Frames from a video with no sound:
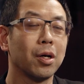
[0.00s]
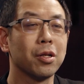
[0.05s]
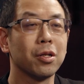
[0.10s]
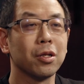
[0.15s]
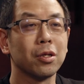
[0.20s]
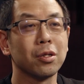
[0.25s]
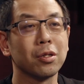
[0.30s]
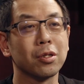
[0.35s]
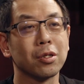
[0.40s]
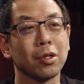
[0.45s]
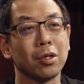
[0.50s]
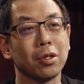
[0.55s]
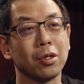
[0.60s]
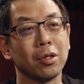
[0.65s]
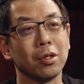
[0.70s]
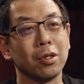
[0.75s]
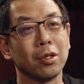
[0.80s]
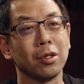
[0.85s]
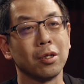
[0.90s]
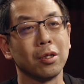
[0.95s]
I think
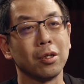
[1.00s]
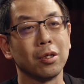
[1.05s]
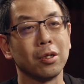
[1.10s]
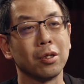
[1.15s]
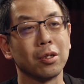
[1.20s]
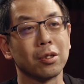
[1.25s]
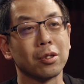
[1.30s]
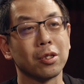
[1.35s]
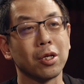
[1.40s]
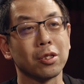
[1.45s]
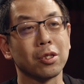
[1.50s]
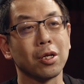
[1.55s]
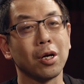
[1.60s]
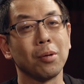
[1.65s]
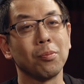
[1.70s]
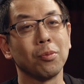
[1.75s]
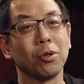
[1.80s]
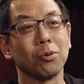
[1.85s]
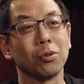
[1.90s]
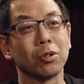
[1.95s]
that
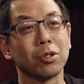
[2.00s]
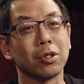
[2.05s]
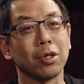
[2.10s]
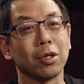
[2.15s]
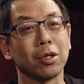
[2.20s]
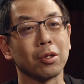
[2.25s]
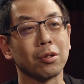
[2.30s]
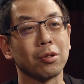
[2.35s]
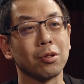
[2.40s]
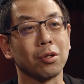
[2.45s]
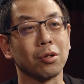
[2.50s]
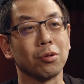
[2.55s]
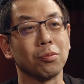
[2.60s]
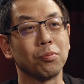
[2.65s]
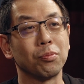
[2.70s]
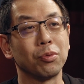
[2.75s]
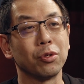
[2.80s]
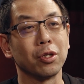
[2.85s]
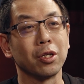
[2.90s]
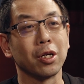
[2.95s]
time I was like,
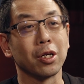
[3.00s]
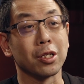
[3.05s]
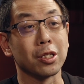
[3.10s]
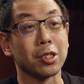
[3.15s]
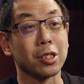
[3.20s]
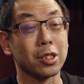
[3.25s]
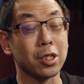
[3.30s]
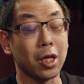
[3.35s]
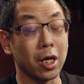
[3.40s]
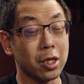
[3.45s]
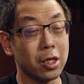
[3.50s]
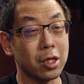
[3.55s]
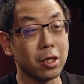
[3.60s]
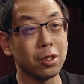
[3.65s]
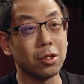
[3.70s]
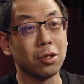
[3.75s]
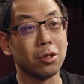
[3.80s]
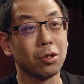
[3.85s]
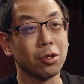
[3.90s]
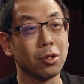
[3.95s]
pretty
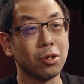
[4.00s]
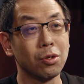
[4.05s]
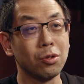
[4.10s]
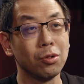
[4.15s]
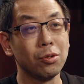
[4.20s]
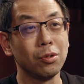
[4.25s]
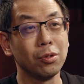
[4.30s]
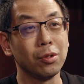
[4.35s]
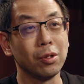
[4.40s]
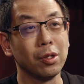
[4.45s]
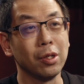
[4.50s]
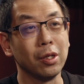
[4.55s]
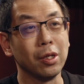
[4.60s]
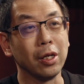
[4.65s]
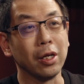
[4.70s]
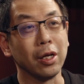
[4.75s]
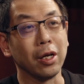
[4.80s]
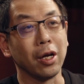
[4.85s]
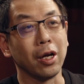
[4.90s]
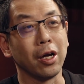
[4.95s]
excited to go.
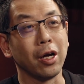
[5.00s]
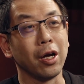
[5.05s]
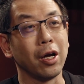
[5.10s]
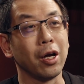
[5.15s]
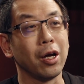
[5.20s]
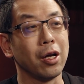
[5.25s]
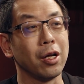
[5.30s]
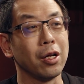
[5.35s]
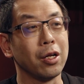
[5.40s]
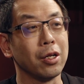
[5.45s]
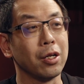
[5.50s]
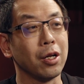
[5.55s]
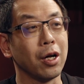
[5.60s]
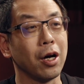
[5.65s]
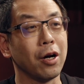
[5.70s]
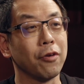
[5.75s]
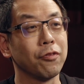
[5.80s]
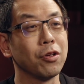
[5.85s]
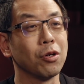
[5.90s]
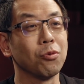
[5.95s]
And
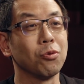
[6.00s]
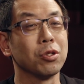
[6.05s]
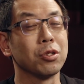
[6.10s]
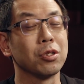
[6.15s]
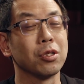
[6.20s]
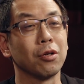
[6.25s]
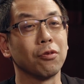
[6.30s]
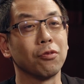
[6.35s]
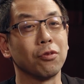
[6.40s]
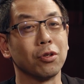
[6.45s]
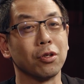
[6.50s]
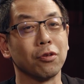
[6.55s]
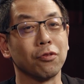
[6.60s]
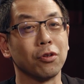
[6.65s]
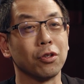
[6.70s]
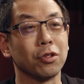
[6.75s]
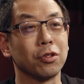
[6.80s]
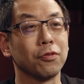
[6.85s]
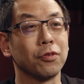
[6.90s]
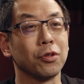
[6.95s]
after I was there for the
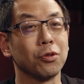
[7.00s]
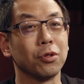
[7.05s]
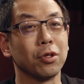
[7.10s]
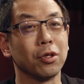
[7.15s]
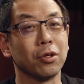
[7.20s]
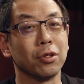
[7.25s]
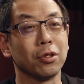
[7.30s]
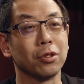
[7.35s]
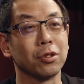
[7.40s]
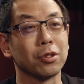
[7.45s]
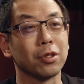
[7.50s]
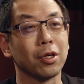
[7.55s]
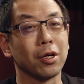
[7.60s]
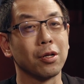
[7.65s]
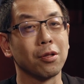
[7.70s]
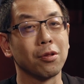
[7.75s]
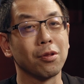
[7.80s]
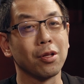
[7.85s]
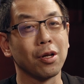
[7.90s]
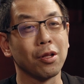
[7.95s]
first few years,
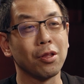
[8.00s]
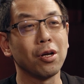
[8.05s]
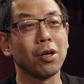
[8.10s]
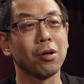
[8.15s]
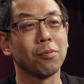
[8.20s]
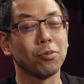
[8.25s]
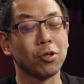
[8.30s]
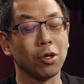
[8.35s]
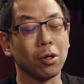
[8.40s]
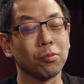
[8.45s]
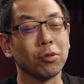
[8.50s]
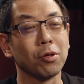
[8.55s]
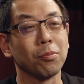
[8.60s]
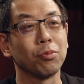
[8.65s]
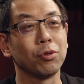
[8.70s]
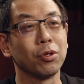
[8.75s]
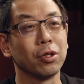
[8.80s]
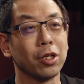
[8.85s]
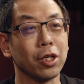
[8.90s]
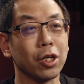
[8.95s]
I think I
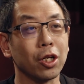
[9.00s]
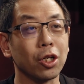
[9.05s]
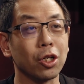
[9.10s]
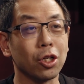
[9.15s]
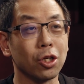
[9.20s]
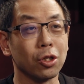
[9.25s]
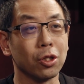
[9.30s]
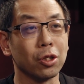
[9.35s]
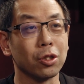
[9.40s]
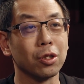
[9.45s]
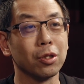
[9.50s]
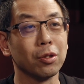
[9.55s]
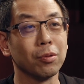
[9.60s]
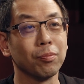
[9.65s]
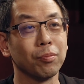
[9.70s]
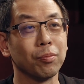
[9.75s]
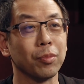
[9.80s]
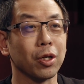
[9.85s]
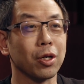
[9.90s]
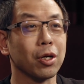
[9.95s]
adopted pretty good
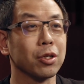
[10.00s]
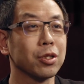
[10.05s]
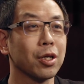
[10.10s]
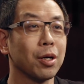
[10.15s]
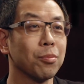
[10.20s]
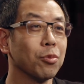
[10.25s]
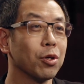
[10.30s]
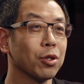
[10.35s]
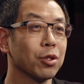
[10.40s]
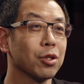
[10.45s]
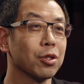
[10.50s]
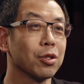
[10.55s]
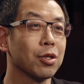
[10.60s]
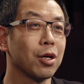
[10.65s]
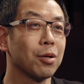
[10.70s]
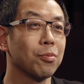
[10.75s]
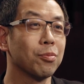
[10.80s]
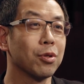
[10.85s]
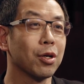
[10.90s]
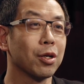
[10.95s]
because I'm not the
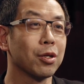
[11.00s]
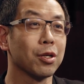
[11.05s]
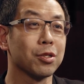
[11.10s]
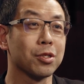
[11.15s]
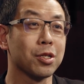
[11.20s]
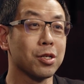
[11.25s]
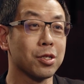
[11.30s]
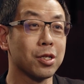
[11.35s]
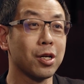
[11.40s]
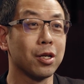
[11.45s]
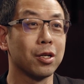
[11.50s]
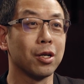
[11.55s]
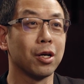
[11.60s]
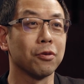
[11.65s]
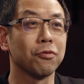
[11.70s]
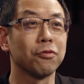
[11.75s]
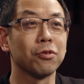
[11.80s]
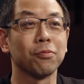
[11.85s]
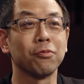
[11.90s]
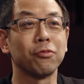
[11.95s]
type that, as I said,
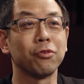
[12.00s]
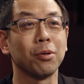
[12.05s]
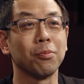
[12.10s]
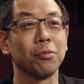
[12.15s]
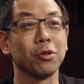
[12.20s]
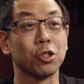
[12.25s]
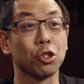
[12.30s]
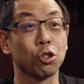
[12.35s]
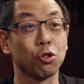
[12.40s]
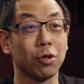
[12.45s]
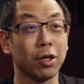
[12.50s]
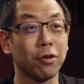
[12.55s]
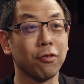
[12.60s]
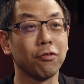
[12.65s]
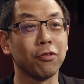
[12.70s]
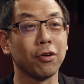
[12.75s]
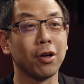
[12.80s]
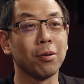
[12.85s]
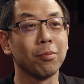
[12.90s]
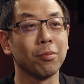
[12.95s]
I'm from a
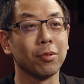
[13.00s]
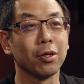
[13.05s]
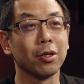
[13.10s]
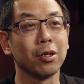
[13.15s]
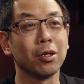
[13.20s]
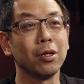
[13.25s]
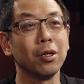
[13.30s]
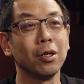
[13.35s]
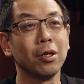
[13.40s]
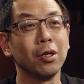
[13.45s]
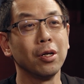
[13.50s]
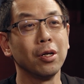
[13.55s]
strict family.